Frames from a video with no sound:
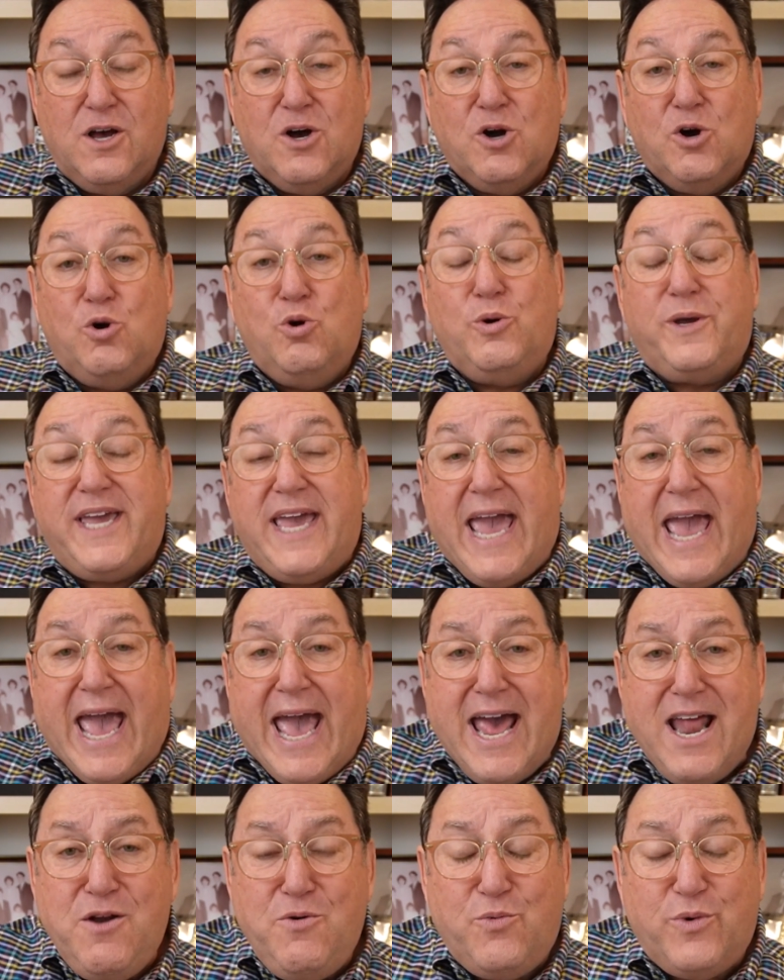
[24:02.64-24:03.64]
who
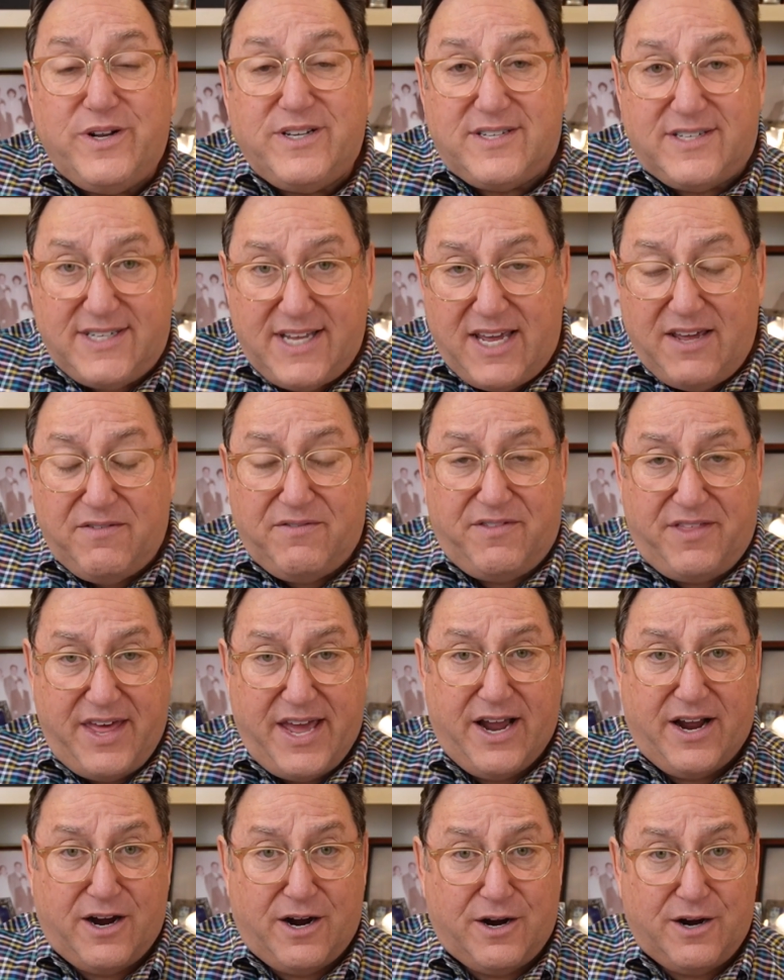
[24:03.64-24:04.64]
can receive
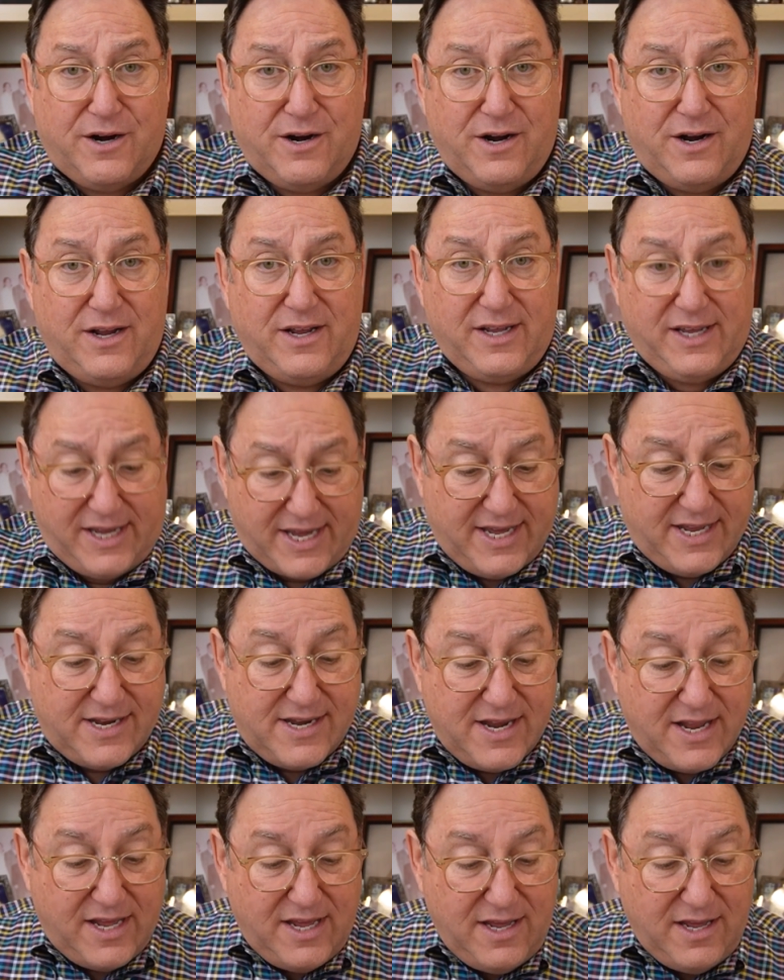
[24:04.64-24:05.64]
their
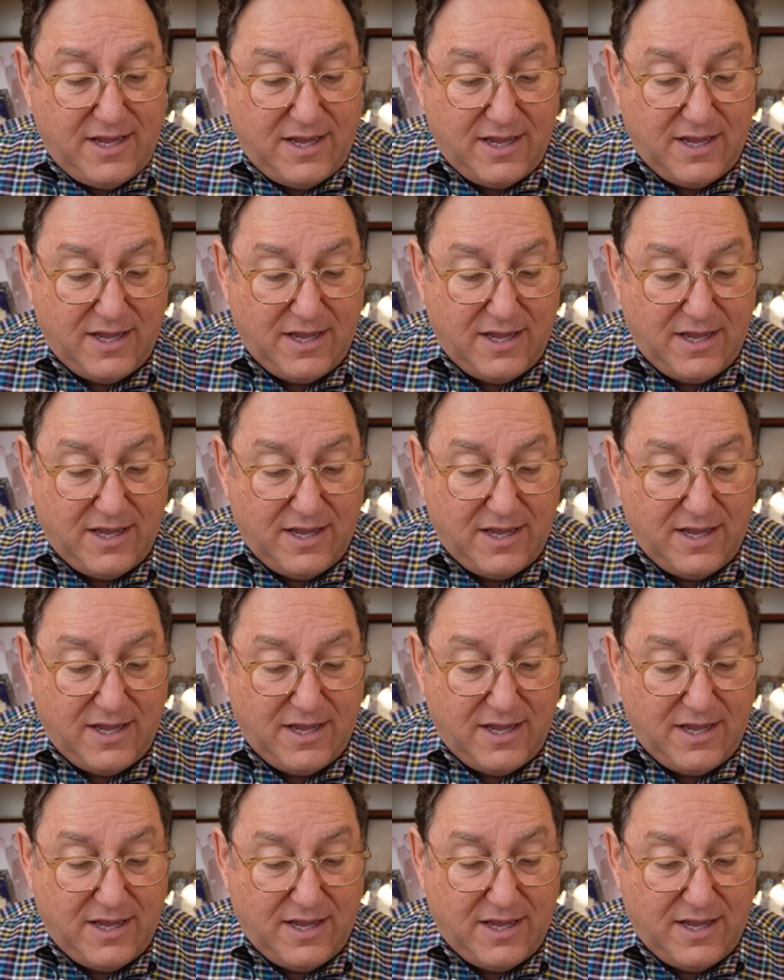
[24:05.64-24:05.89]
kidney,